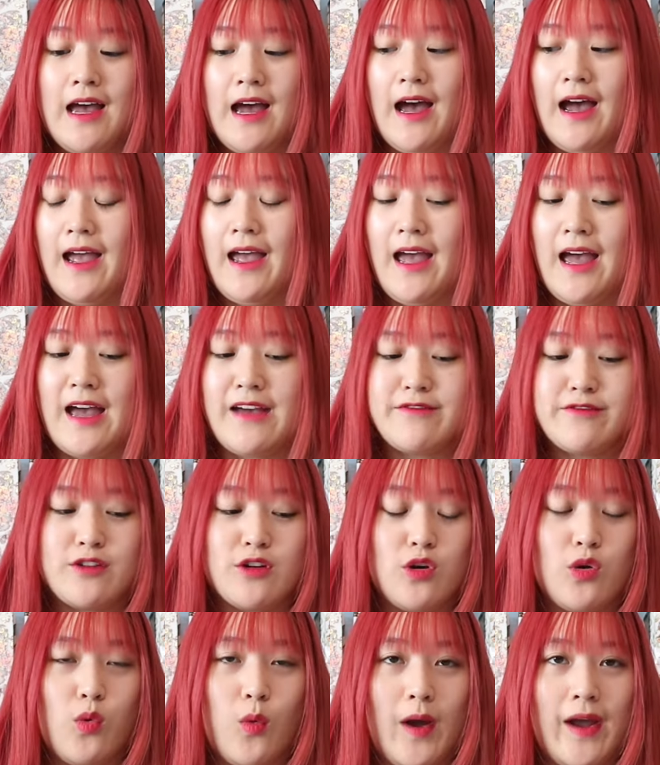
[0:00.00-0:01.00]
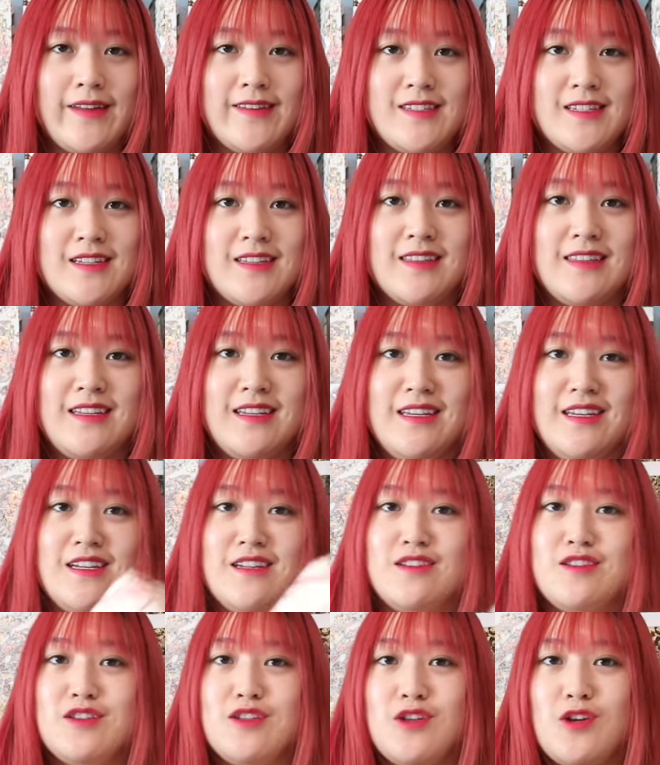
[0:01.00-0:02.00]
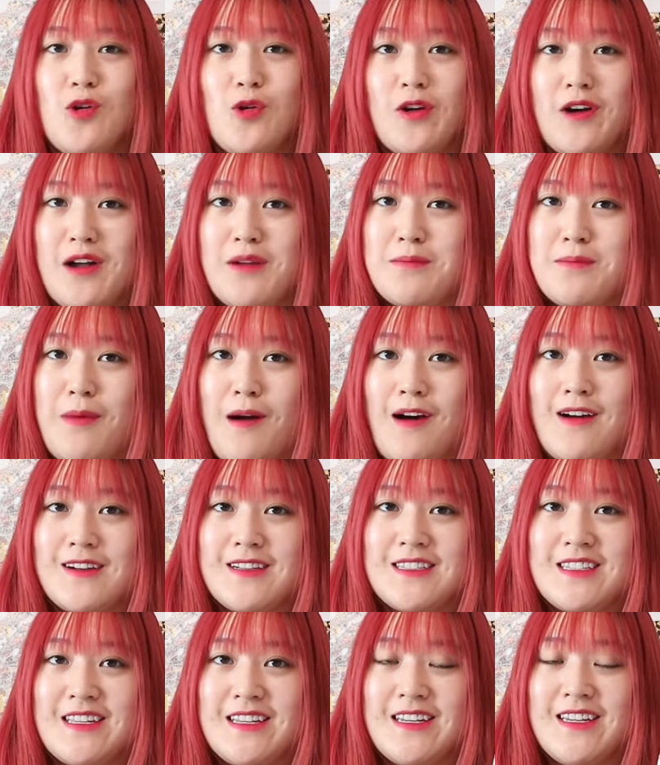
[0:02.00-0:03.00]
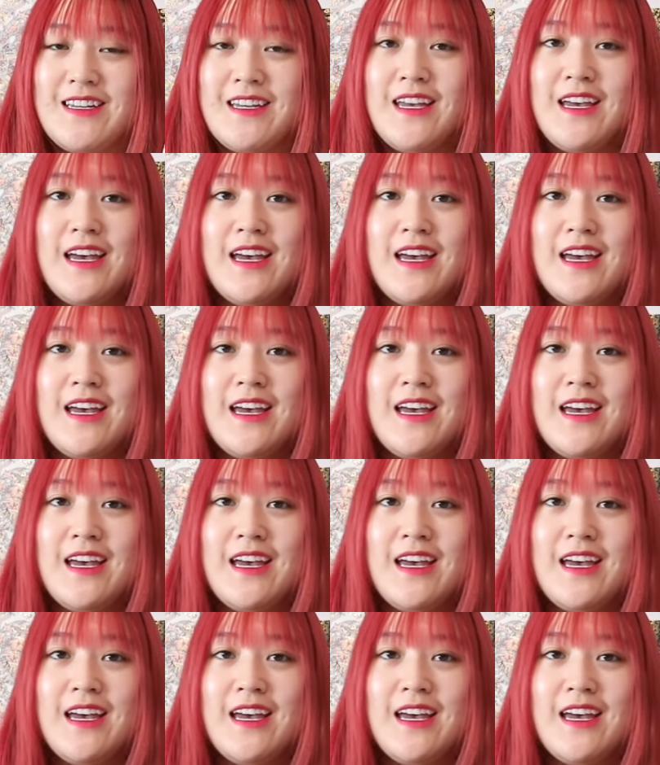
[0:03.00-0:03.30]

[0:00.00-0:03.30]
I have quite the Dior unboxing.